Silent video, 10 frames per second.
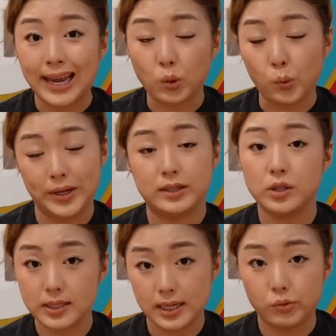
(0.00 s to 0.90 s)
I quit the
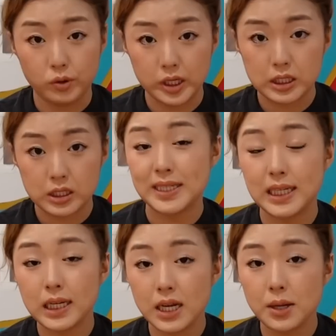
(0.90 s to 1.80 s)
steroids.
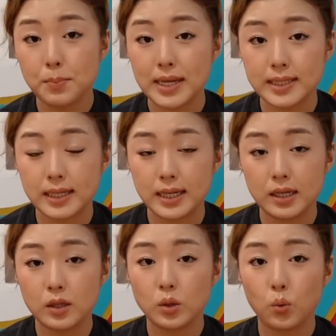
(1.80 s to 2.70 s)
Basically, my
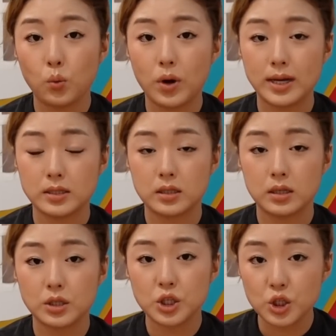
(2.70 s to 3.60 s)
skin
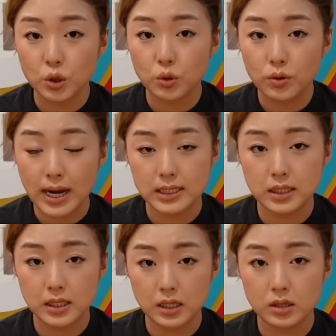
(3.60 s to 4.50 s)
was so
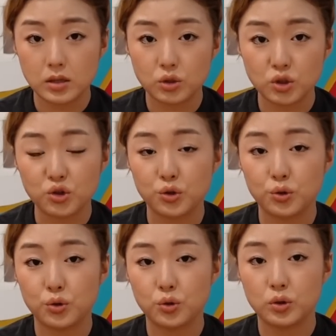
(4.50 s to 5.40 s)
addicted
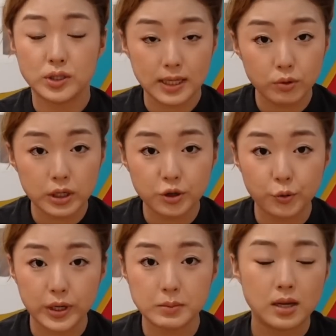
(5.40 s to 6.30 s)
to the steroid
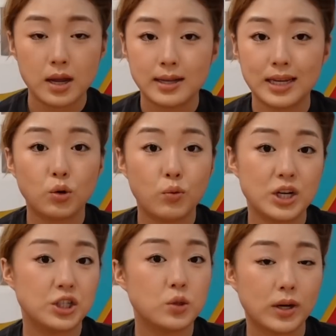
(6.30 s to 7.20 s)
creams that the
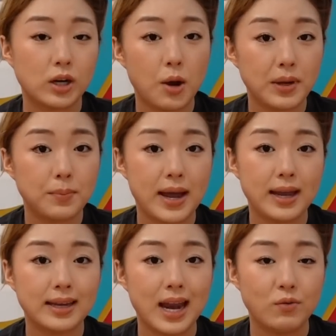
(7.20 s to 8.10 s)
rashes were coming
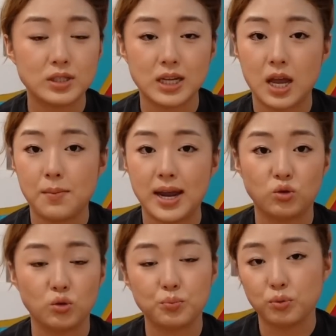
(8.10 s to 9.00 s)
back every time I
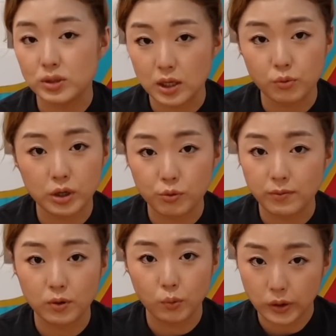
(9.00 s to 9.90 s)
don't put steroid cream
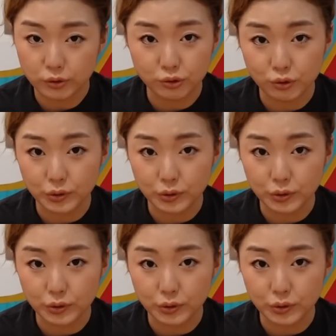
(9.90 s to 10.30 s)
for 1 to 2